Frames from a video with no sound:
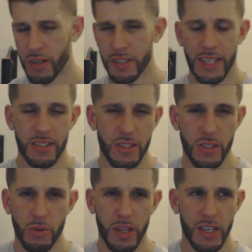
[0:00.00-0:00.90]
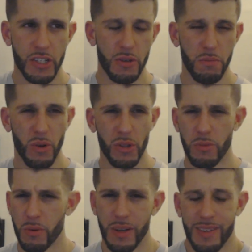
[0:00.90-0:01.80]
Juan Castillo last year in
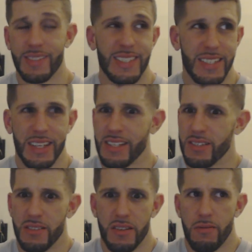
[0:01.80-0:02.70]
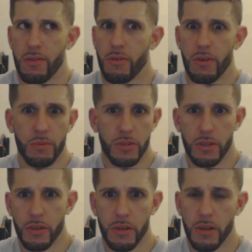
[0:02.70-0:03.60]
Baltimore, but I just never thought he
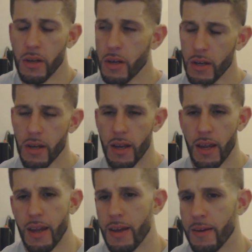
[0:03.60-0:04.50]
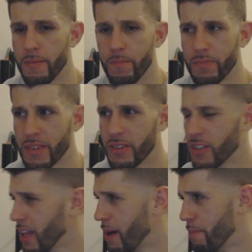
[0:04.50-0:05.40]
was good. And
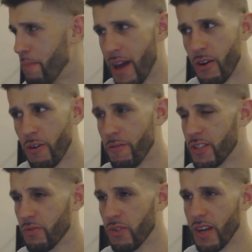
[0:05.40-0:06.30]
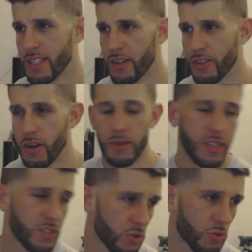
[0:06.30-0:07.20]
there's a lot of bad offensive lines out there.
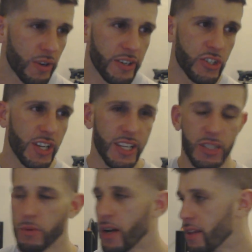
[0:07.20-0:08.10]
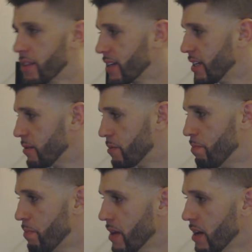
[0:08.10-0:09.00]
He's no great shakes, but I think he's
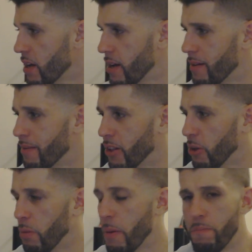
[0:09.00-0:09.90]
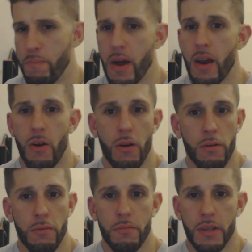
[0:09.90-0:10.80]
a little bit
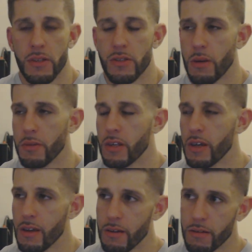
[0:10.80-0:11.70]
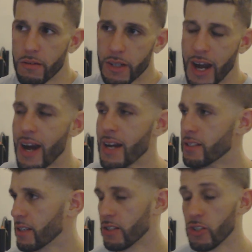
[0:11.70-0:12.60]
better than some of the
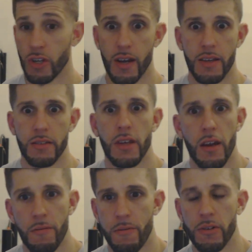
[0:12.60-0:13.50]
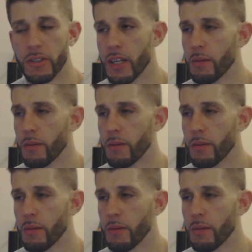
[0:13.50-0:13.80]
guys like the Giants have, for